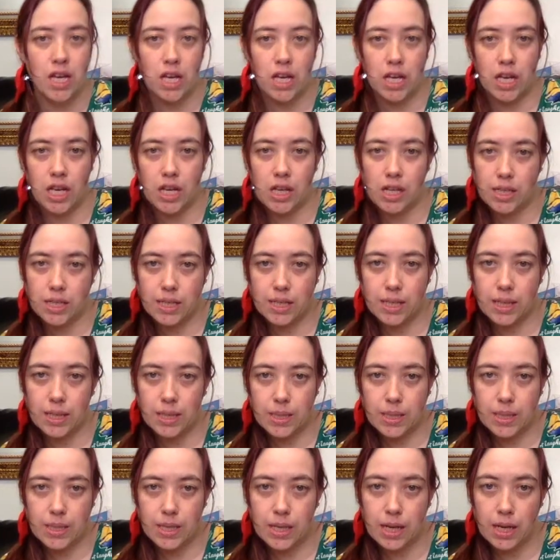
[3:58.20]
Can you see the
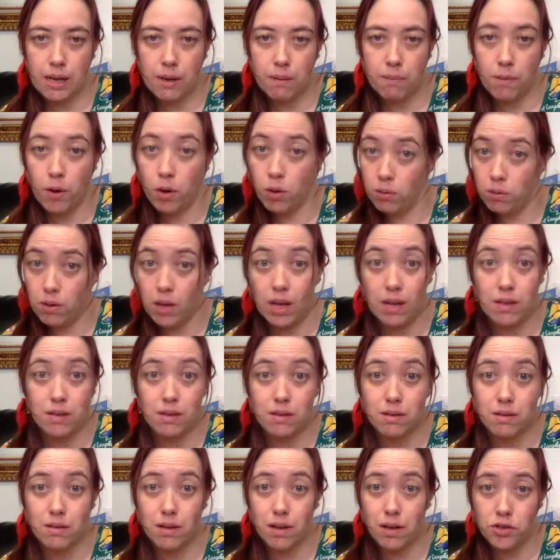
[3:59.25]
steam? Oh,
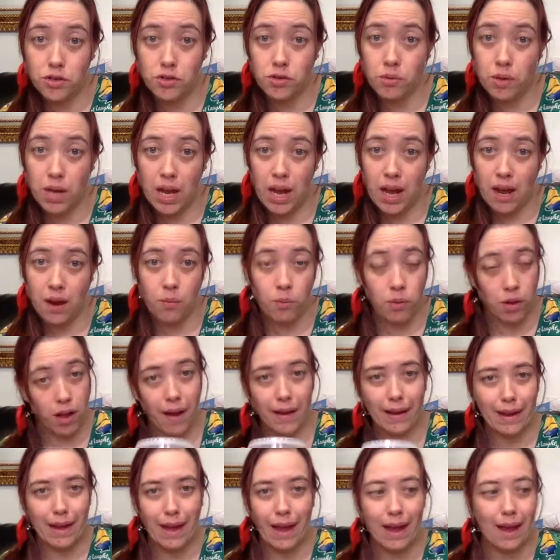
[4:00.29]
yes. Yes, you can. Well,
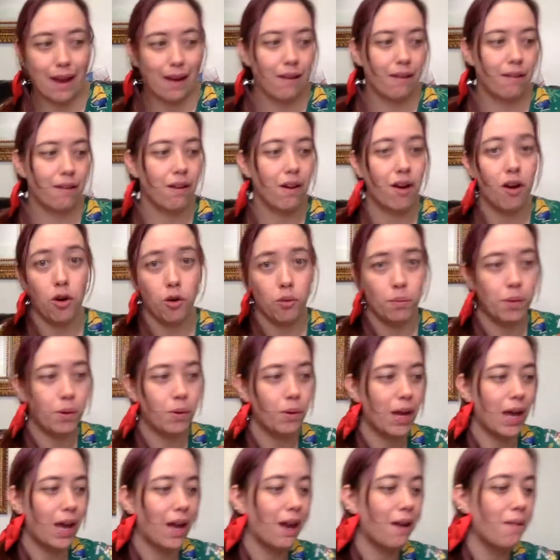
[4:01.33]
I can. I hope you
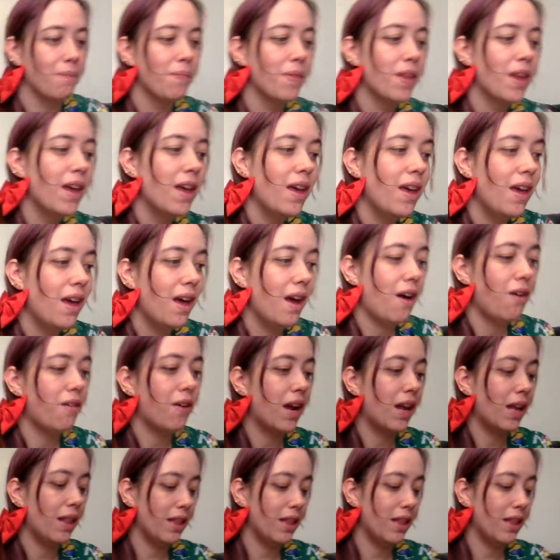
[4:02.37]
can. All right,